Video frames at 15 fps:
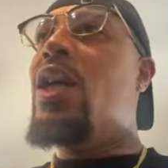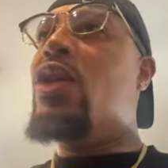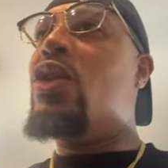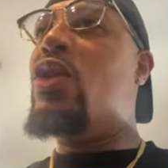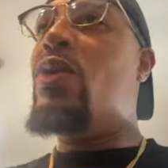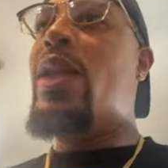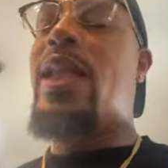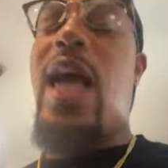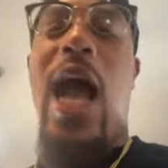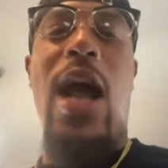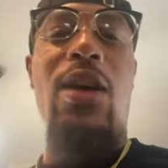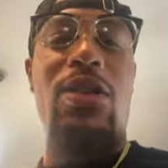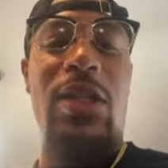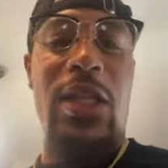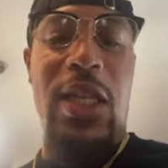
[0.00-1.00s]
to
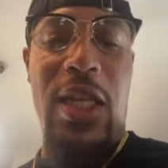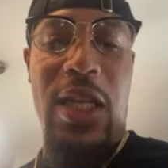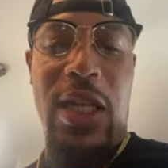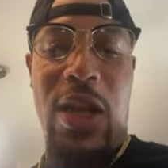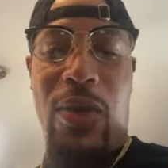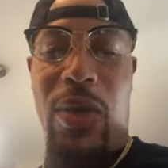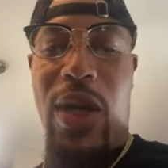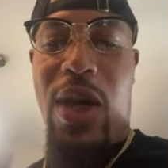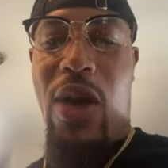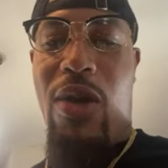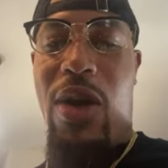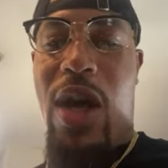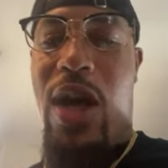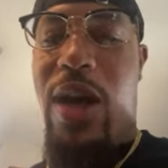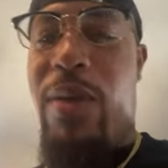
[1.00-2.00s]
1,000, and then we
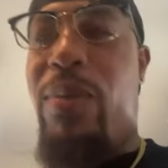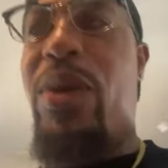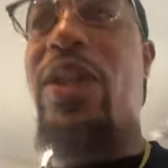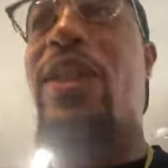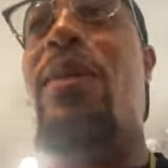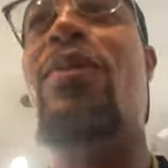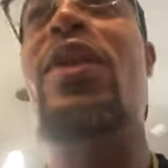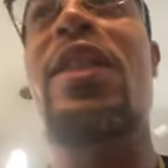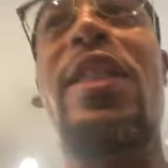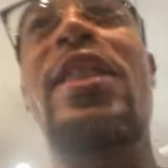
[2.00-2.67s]
gonna put something to the